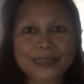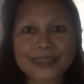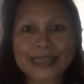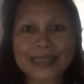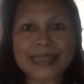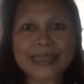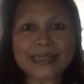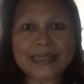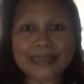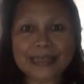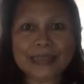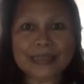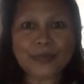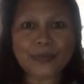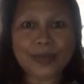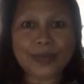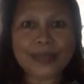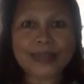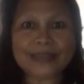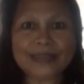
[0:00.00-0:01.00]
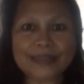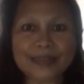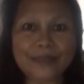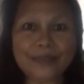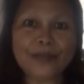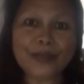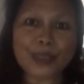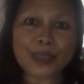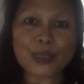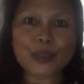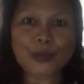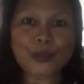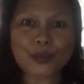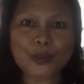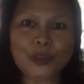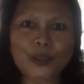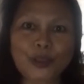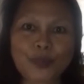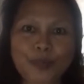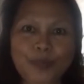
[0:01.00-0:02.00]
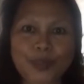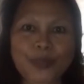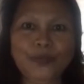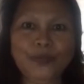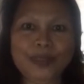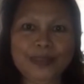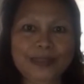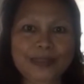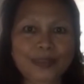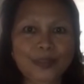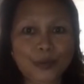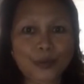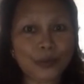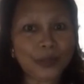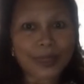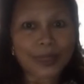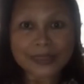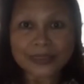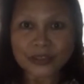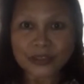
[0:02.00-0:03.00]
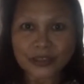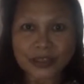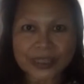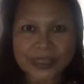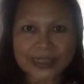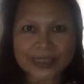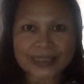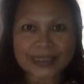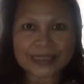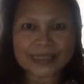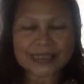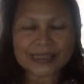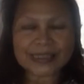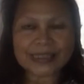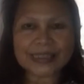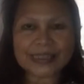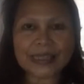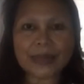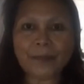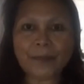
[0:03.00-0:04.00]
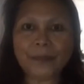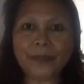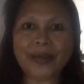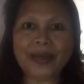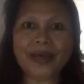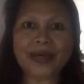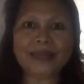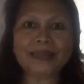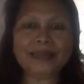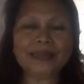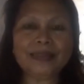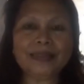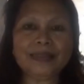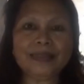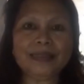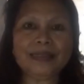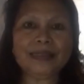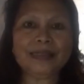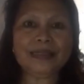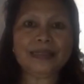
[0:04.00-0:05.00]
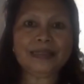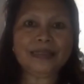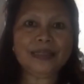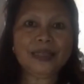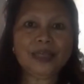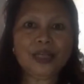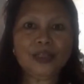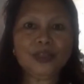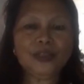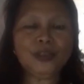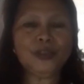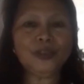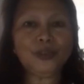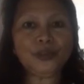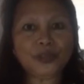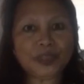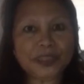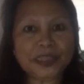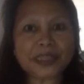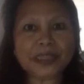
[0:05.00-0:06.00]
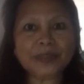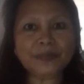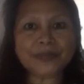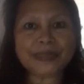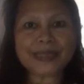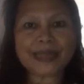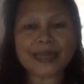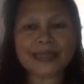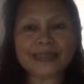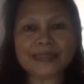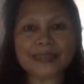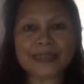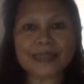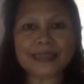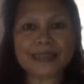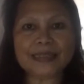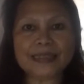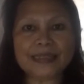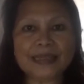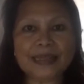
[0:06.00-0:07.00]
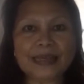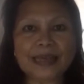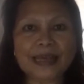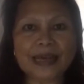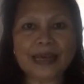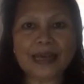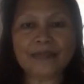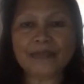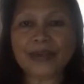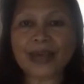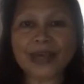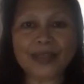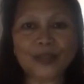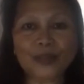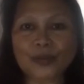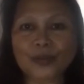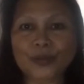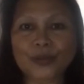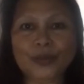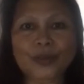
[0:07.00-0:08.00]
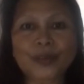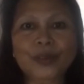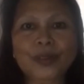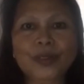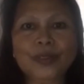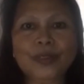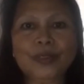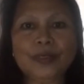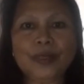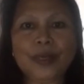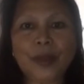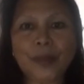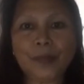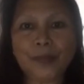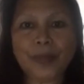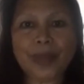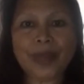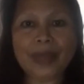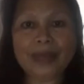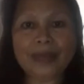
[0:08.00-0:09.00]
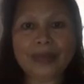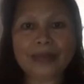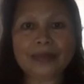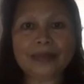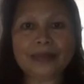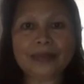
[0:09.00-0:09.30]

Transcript: see, that's why it's difficult to choose between these two countries. But due to circumstances, I've had to make